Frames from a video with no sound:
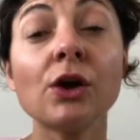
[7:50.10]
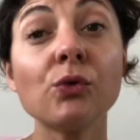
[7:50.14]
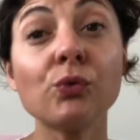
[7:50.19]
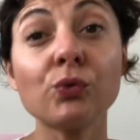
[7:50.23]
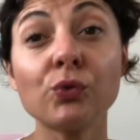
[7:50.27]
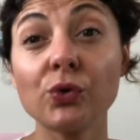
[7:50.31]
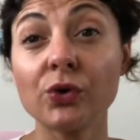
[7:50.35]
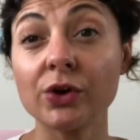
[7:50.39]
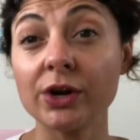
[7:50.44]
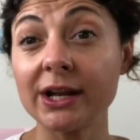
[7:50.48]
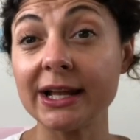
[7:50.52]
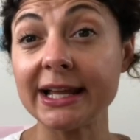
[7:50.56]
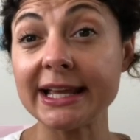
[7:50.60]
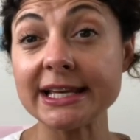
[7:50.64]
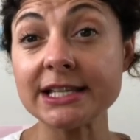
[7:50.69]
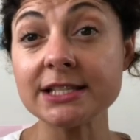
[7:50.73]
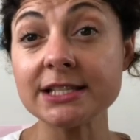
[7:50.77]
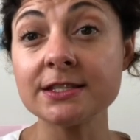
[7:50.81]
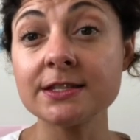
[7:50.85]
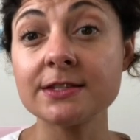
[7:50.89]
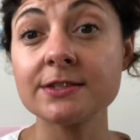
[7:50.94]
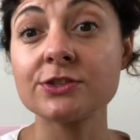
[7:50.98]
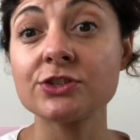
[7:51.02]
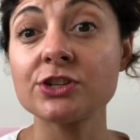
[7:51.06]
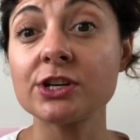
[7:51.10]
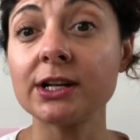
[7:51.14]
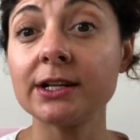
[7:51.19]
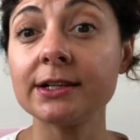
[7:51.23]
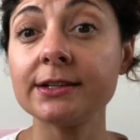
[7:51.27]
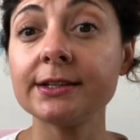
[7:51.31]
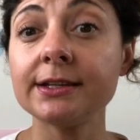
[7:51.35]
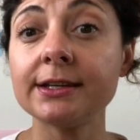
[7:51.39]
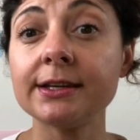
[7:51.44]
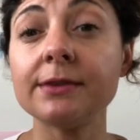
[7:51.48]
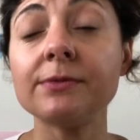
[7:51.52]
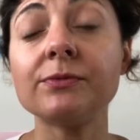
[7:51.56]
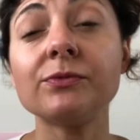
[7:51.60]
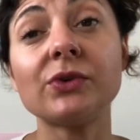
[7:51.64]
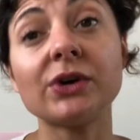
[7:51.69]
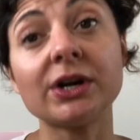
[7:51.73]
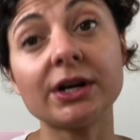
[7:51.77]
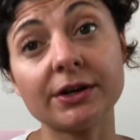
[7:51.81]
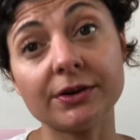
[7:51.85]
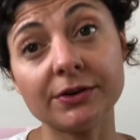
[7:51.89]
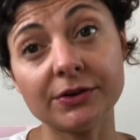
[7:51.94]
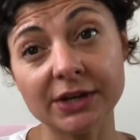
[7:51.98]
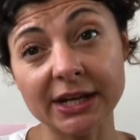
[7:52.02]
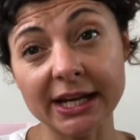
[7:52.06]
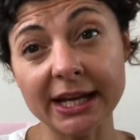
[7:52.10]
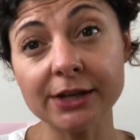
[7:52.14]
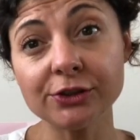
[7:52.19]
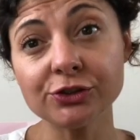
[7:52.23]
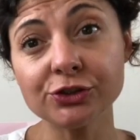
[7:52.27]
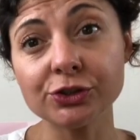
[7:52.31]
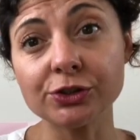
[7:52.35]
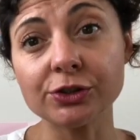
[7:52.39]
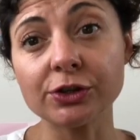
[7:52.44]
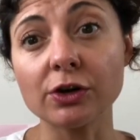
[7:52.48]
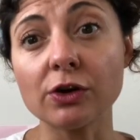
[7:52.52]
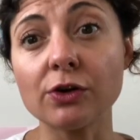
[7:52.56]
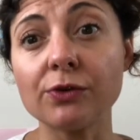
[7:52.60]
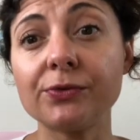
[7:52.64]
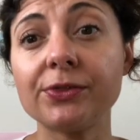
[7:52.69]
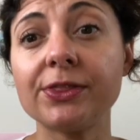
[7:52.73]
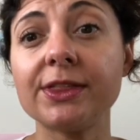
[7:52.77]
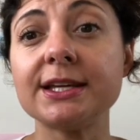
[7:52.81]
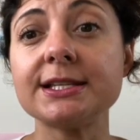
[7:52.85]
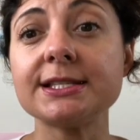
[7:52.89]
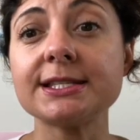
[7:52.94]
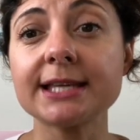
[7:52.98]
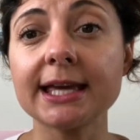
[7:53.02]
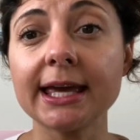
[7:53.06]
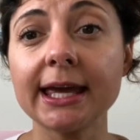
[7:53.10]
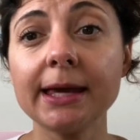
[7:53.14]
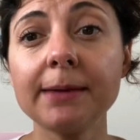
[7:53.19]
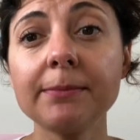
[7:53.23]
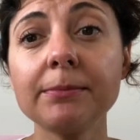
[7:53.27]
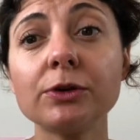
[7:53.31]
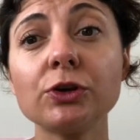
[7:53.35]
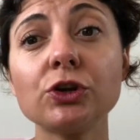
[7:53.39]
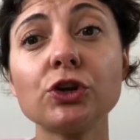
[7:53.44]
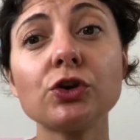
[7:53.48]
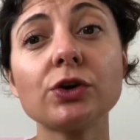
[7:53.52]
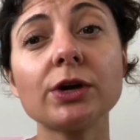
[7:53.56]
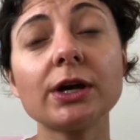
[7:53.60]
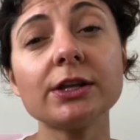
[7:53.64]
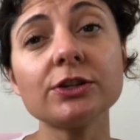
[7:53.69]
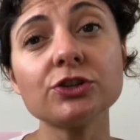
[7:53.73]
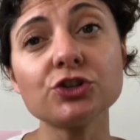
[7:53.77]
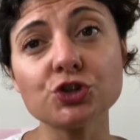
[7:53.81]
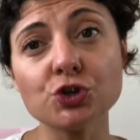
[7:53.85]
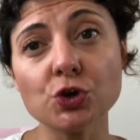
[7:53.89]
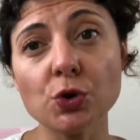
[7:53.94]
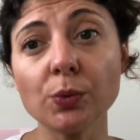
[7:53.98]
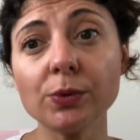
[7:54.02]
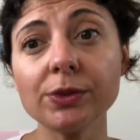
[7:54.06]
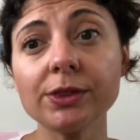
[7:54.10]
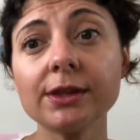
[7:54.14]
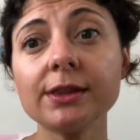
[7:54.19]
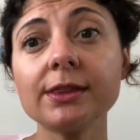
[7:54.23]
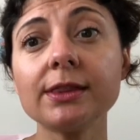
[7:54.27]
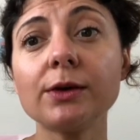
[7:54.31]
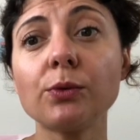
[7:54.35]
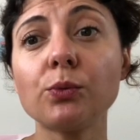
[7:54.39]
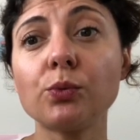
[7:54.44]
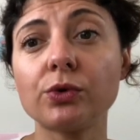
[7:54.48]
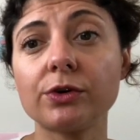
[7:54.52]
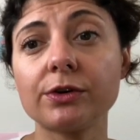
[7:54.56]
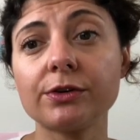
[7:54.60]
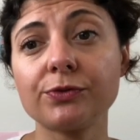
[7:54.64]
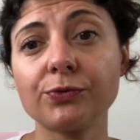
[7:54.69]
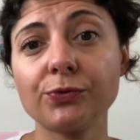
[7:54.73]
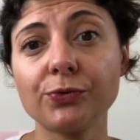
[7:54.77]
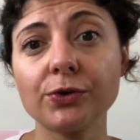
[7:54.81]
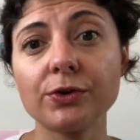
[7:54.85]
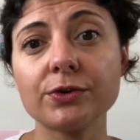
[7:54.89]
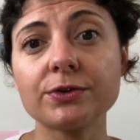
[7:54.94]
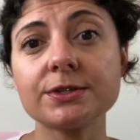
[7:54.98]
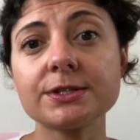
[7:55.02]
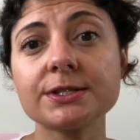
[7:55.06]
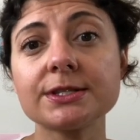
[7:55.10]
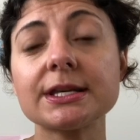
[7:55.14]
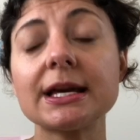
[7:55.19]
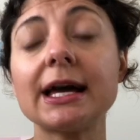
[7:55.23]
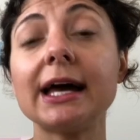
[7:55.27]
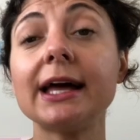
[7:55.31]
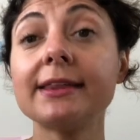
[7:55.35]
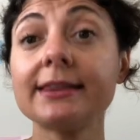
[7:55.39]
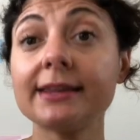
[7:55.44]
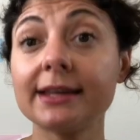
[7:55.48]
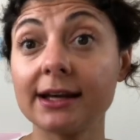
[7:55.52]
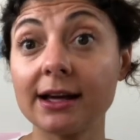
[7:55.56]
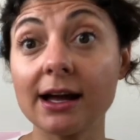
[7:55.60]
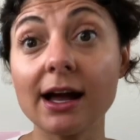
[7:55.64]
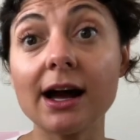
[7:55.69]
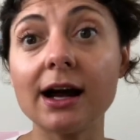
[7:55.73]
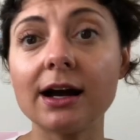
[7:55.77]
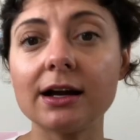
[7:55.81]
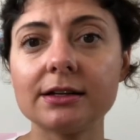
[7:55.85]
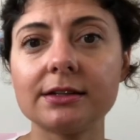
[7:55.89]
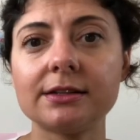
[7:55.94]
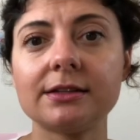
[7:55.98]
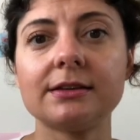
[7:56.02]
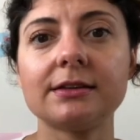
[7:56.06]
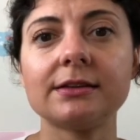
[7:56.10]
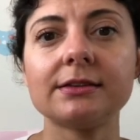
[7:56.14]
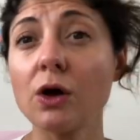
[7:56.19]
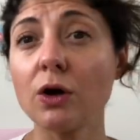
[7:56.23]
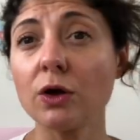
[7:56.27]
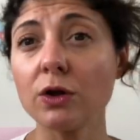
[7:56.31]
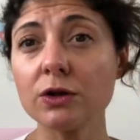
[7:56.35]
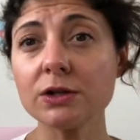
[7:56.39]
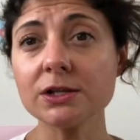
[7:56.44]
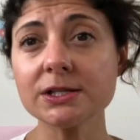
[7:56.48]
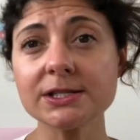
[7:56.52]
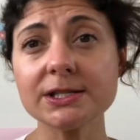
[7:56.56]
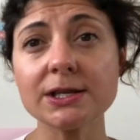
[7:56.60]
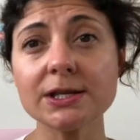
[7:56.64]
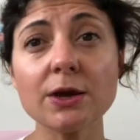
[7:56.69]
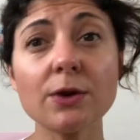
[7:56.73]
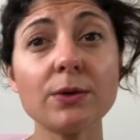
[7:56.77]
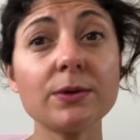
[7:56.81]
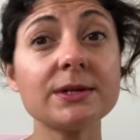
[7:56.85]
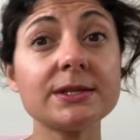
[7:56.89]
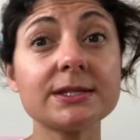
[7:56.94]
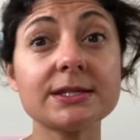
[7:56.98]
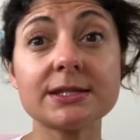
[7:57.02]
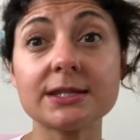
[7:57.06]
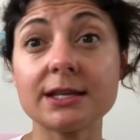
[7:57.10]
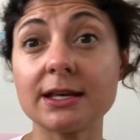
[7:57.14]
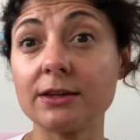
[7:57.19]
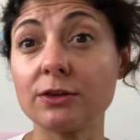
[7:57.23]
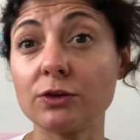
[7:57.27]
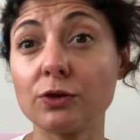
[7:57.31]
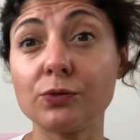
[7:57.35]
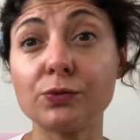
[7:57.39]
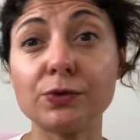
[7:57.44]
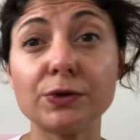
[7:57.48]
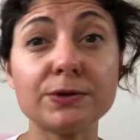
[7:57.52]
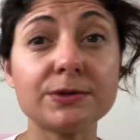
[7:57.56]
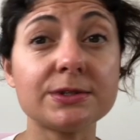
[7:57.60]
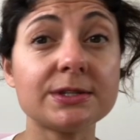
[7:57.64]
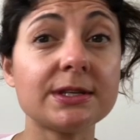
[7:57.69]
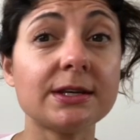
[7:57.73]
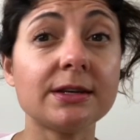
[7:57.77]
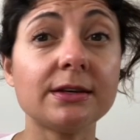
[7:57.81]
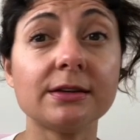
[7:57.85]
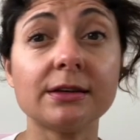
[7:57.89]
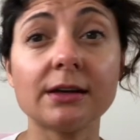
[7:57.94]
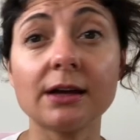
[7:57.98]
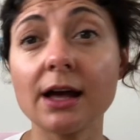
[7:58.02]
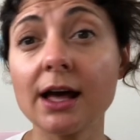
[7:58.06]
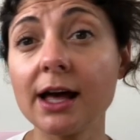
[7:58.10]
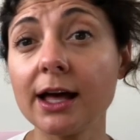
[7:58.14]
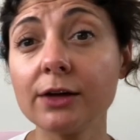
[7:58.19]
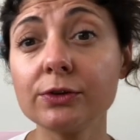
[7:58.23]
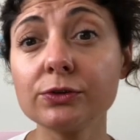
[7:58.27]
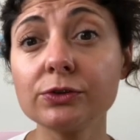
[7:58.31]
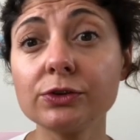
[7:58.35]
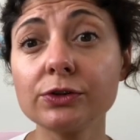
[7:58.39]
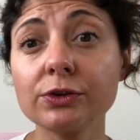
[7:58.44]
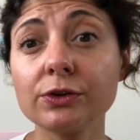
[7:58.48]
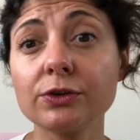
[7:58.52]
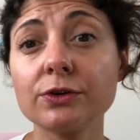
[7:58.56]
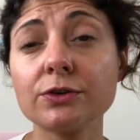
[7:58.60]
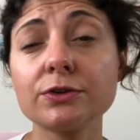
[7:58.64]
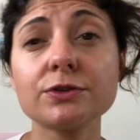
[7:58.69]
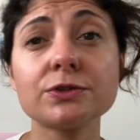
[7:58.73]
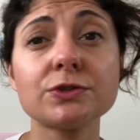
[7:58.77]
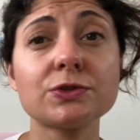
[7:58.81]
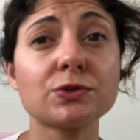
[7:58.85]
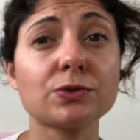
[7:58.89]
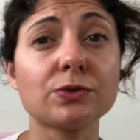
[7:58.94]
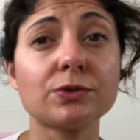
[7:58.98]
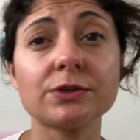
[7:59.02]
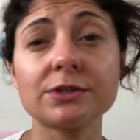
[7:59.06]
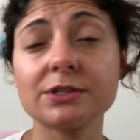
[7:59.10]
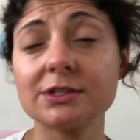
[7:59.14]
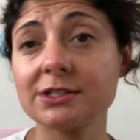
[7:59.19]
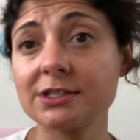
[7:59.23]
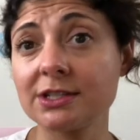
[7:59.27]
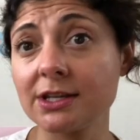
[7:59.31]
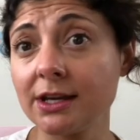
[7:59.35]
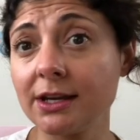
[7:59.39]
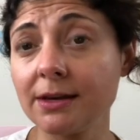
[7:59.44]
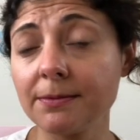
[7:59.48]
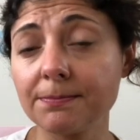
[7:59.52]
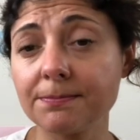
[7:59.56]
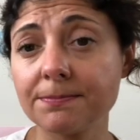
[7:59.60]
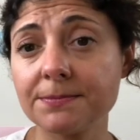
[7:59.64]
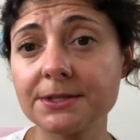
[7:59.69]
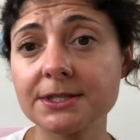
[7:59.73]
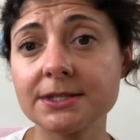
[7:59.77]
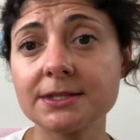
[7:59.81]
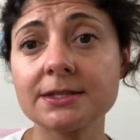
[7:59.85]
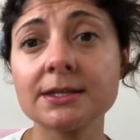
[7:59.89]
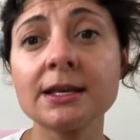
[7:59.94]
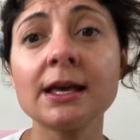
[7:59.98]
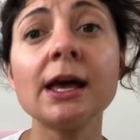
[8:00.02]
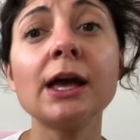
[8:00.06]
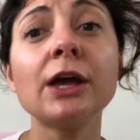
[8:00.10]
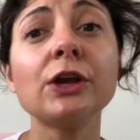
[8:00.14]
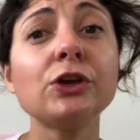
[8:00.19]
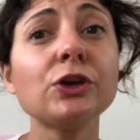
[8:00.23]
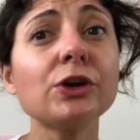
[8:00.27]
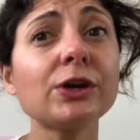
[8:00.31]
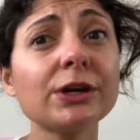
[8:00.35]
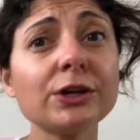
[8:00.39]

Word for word: For a less challenging variation of this game, you can show them the word first and then hide it. Also, instead of using counters or tips, you can